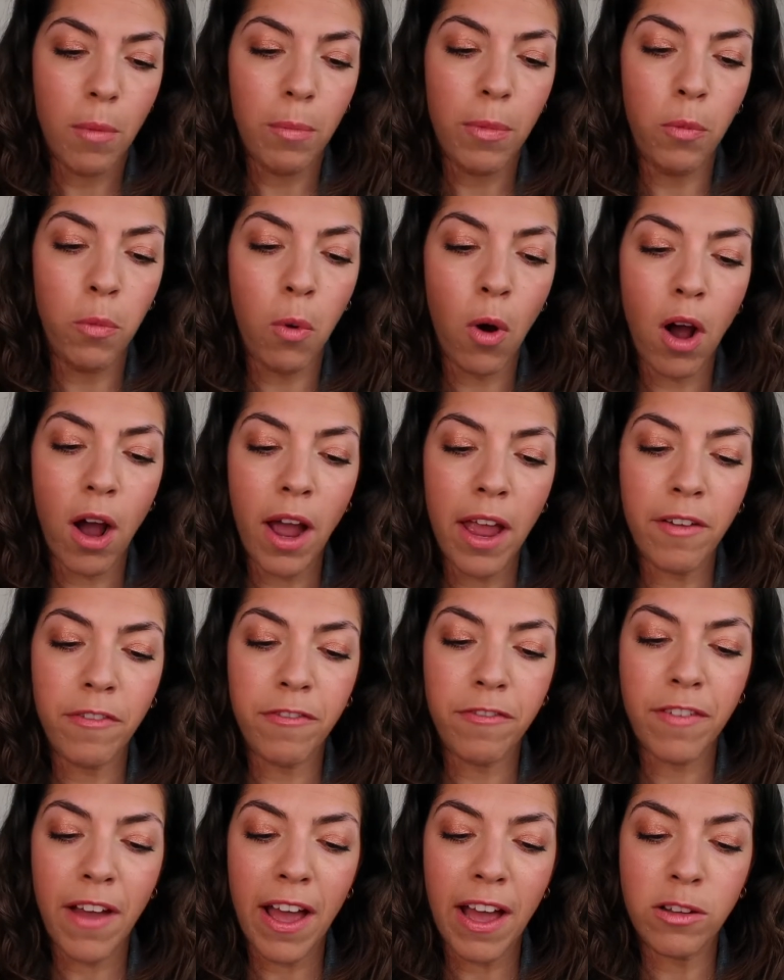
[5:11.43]
But what I
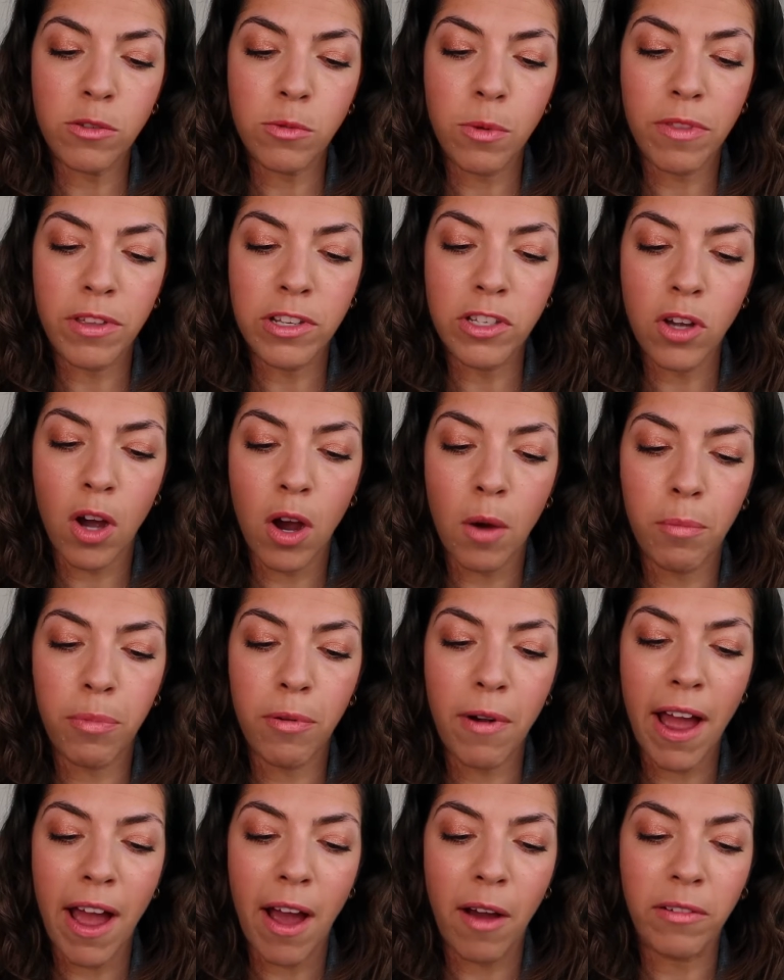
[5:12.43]
have found with the dark
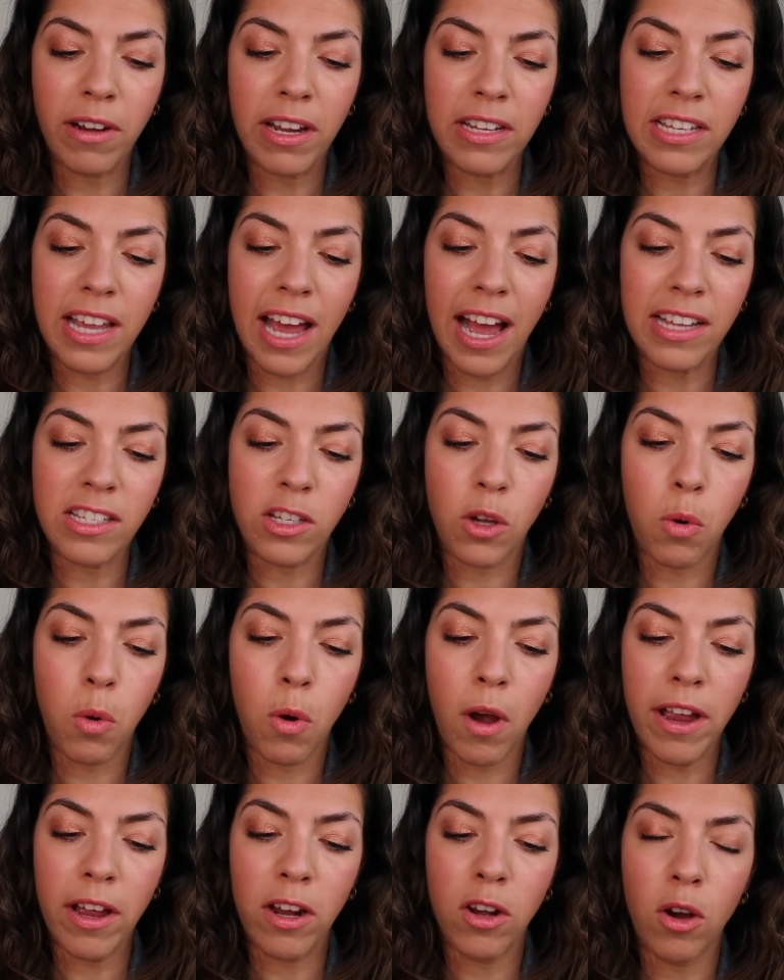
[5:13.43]
brown is it has
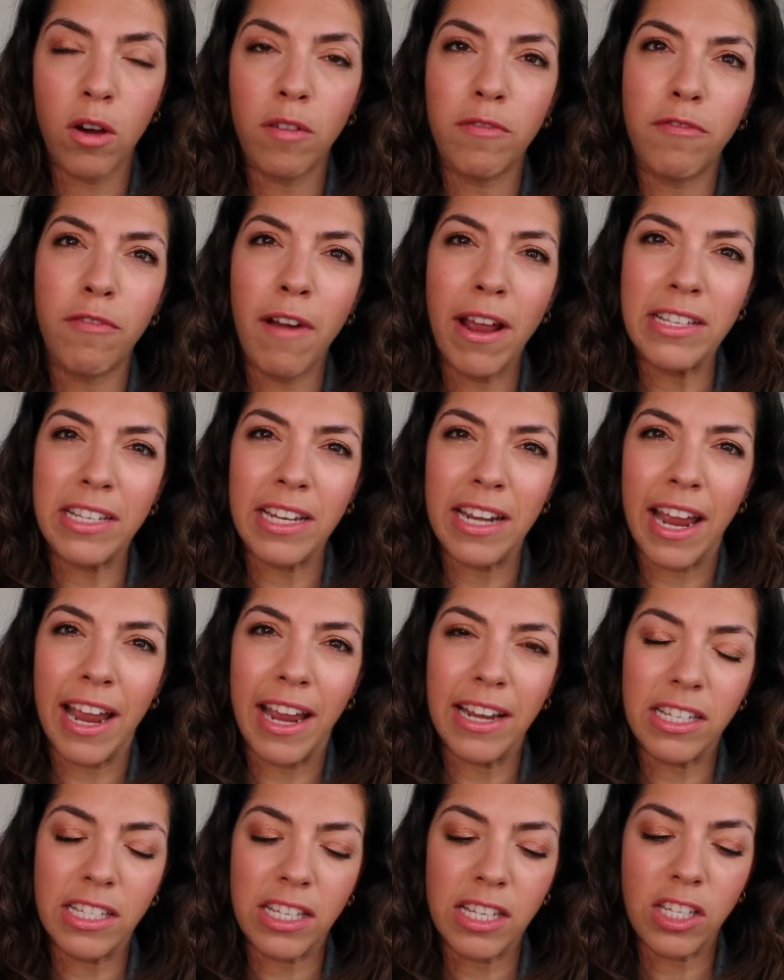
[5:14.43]
quite a lot of red in
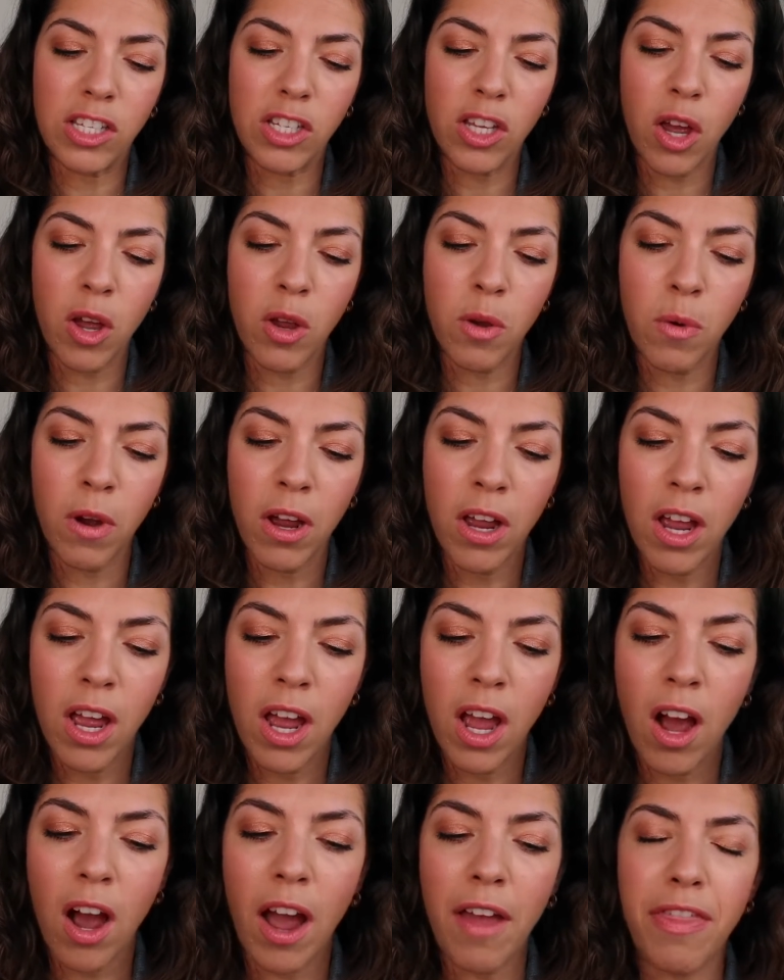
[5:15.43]
it. So
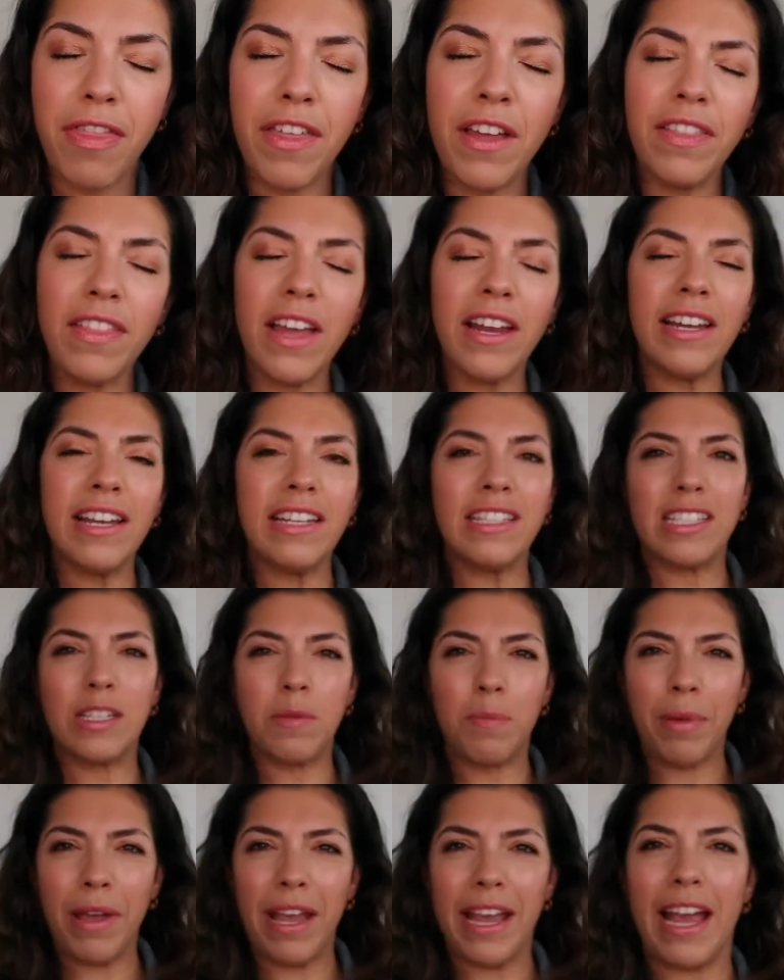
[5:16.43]
I think there needs
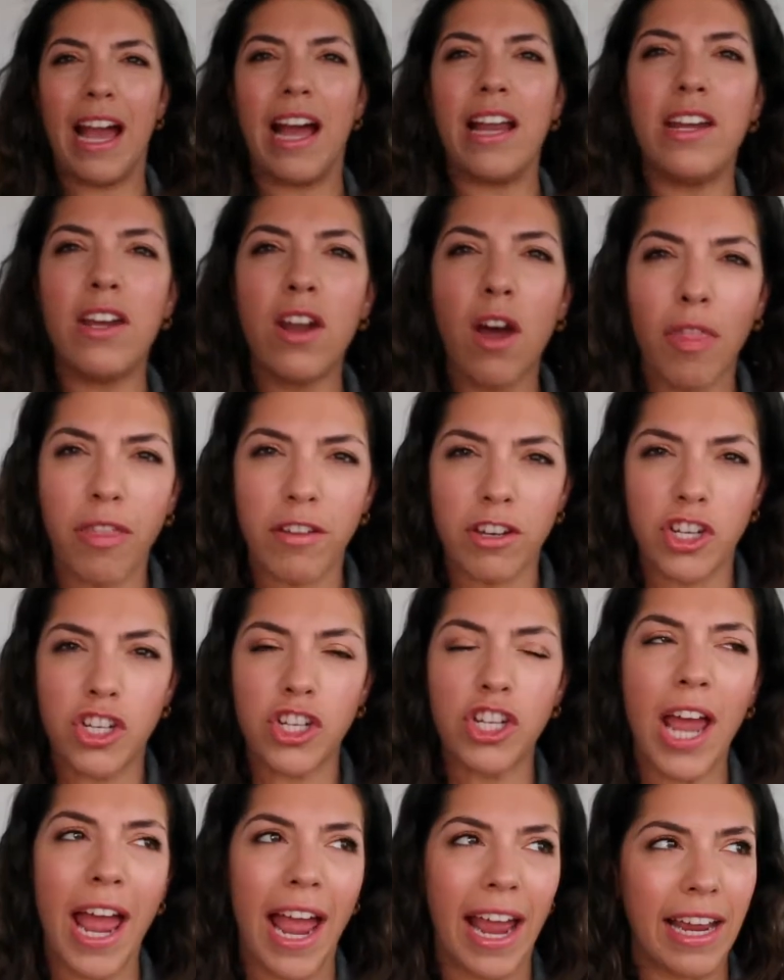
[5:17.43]
to be another
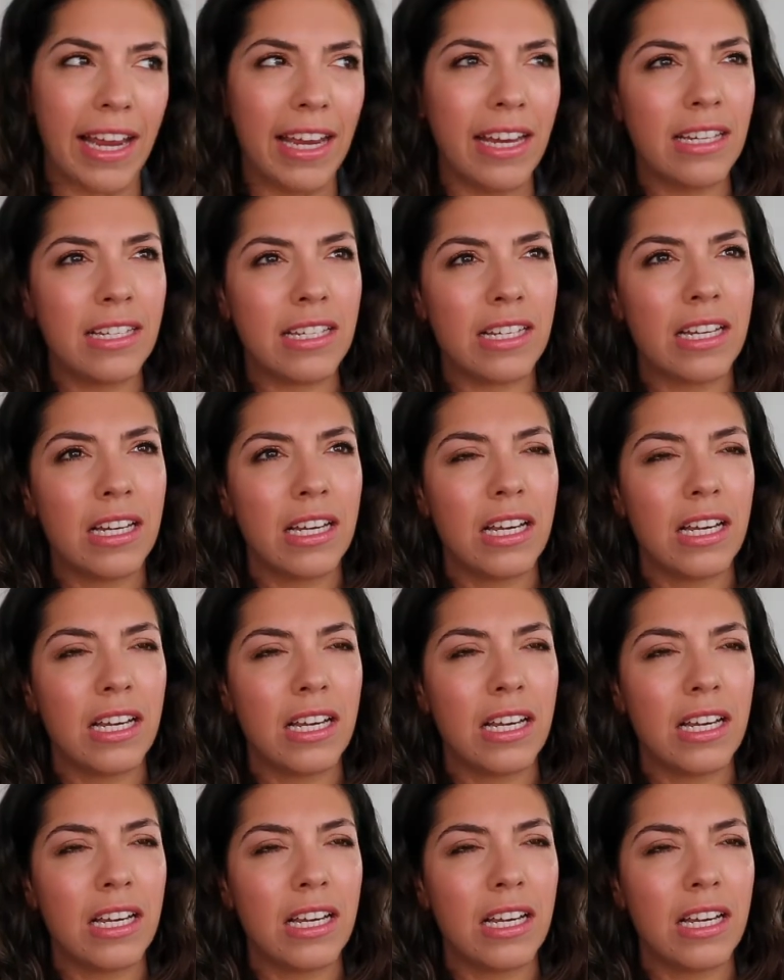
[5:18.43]
shade